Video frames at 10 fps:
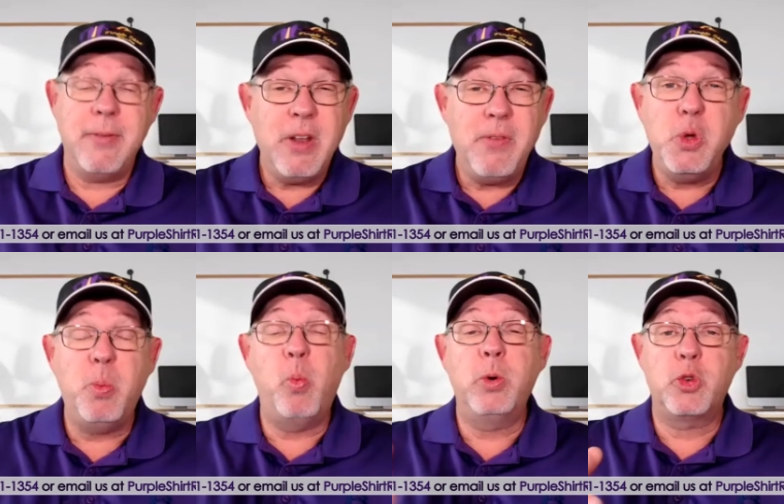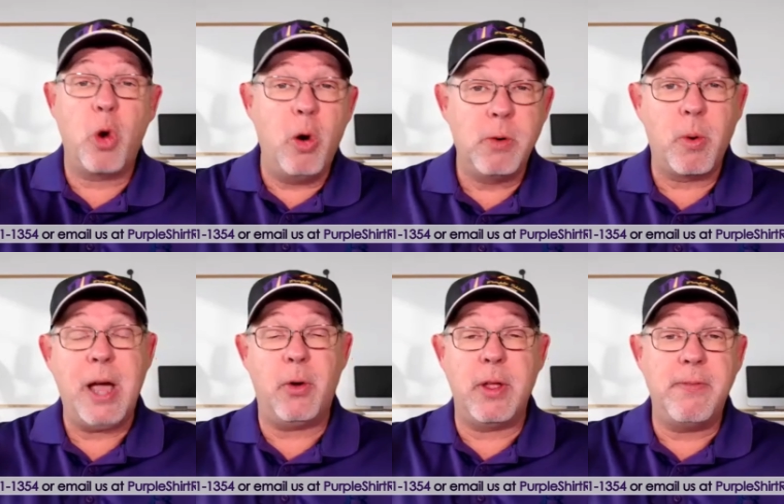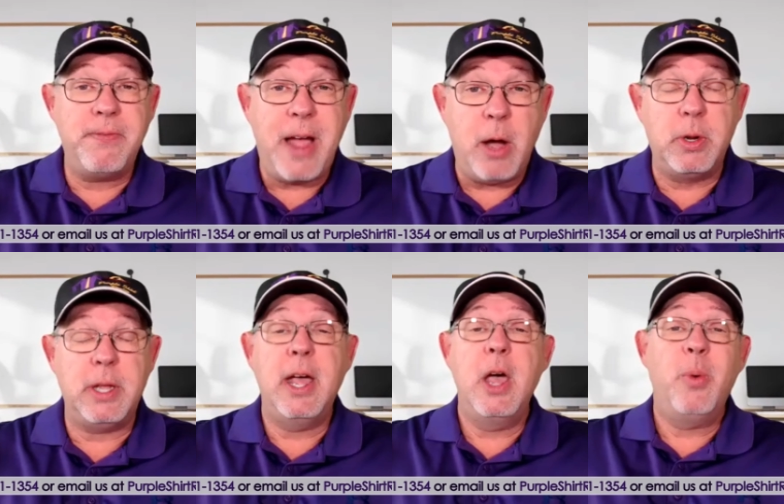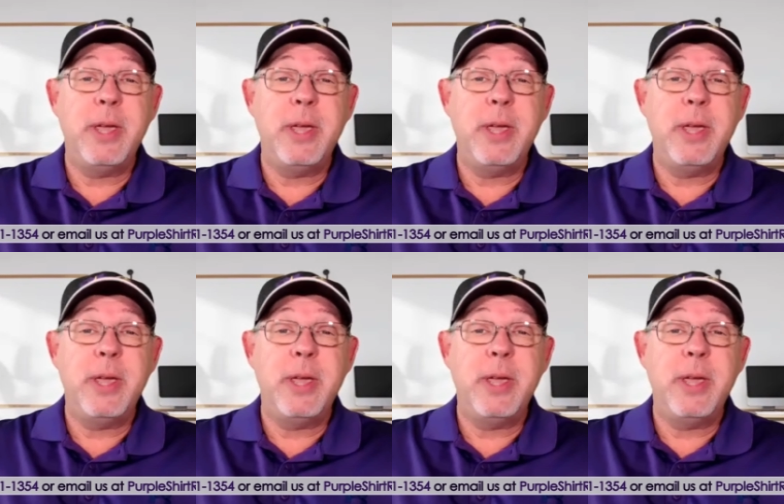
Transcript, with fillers: Even if you drove around and found it,